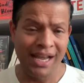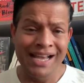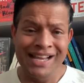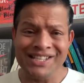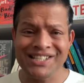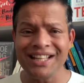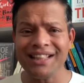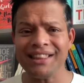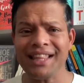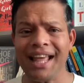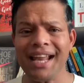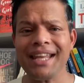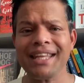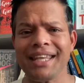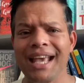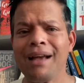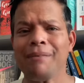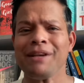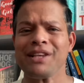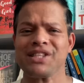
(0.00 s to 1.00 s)
Till then,
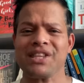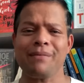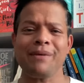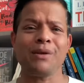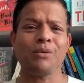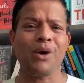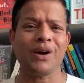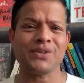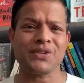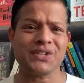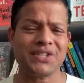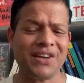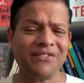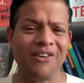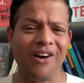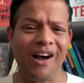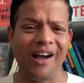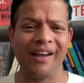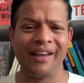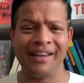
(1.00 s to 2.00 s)
Yami 7 wants to say
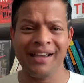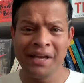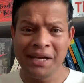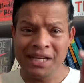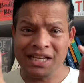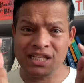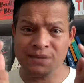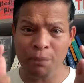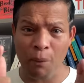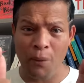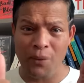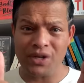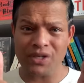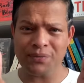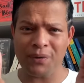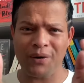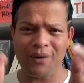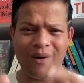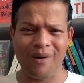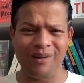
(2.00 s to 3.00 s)
bye. Sports
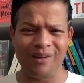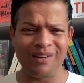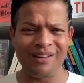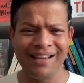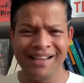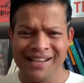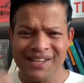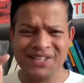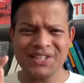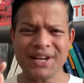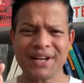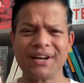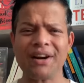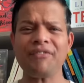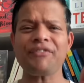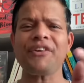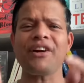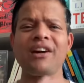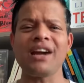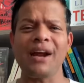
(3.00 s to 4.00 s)
for all, soccer
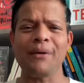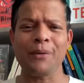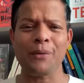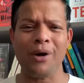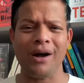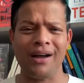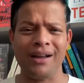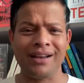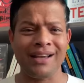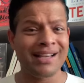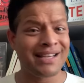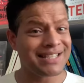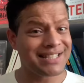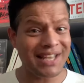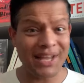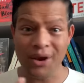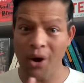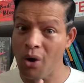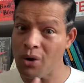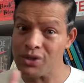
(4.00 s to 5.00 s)
for everyone.
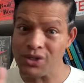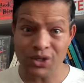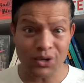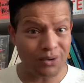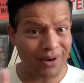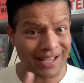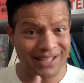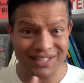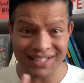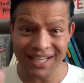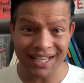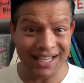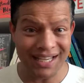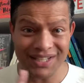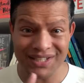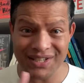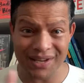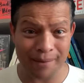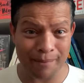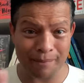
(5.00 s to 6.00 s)
Say no to
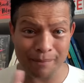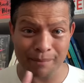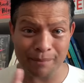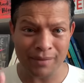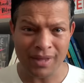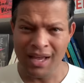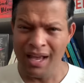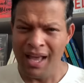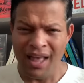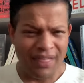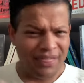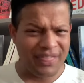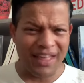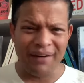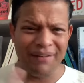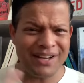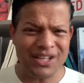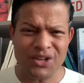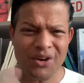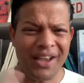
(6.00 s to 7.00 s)
racism.
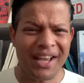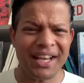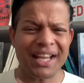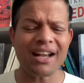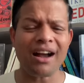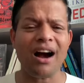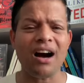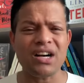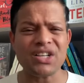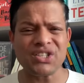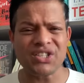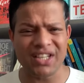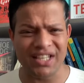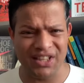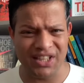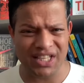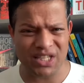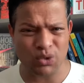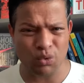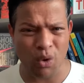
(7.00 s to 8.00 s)
There is no any caste in
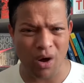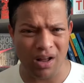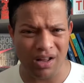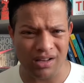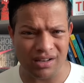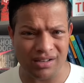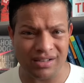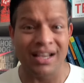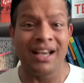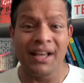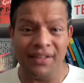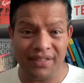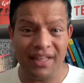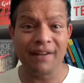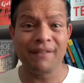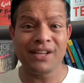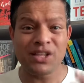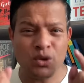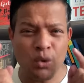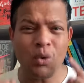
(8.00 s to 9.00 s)
this world.
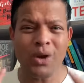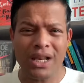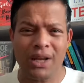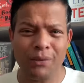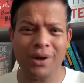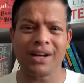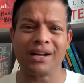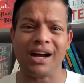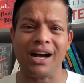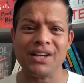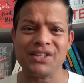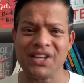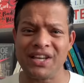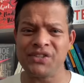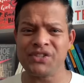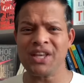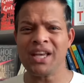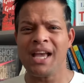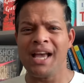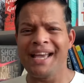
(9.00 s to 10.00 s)
There is only one caste
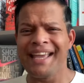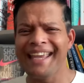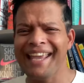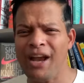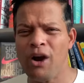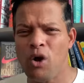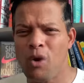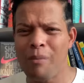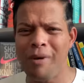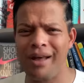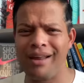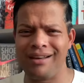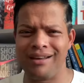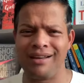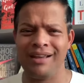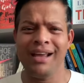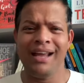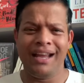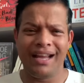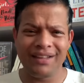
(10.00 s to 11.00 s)
as the human.
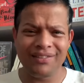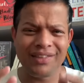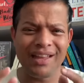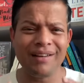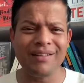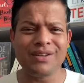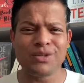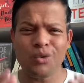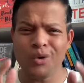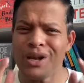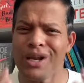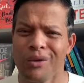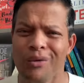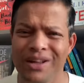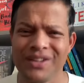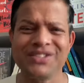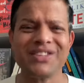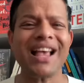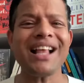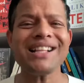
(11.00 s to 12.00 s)
And there is only
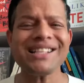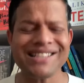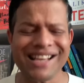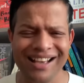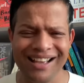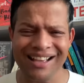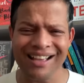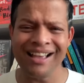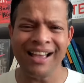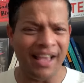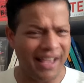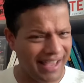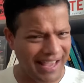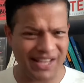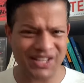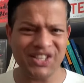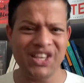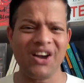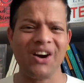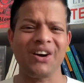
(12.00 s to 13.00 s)
one shelter
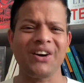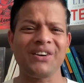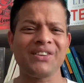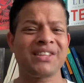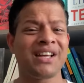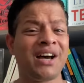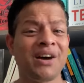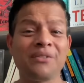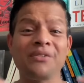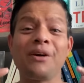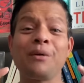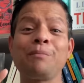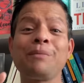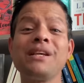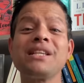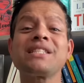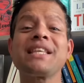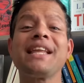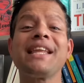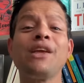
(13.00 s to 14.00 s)
as the earth. For
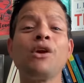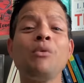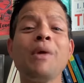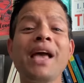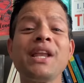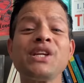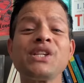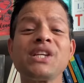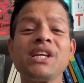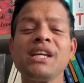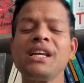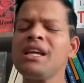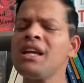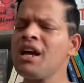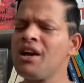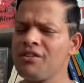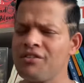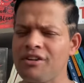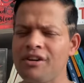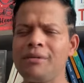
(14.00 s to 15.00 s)
peace and humanity,
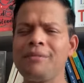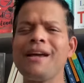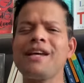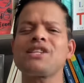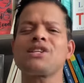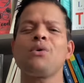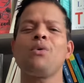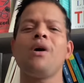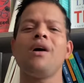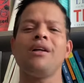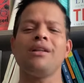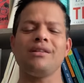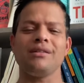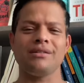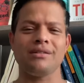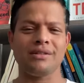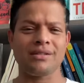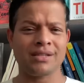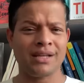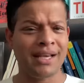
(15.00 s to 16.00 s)
for a better
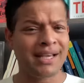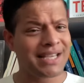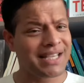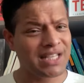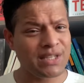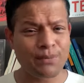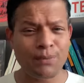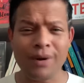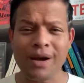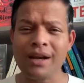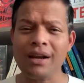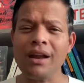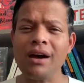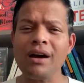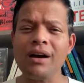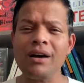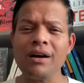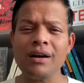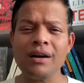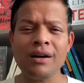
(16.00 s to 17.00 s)
world. Spread
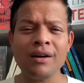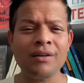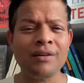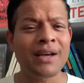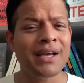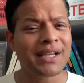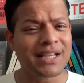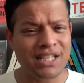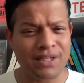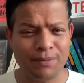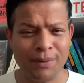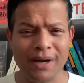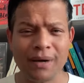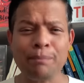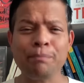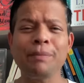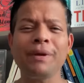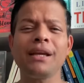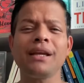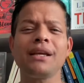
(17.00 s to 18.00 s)
love,
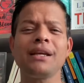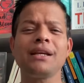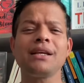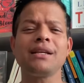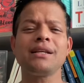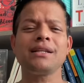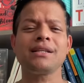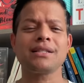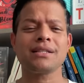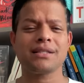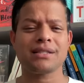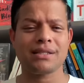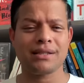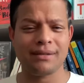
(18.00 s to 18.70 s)
spread peace.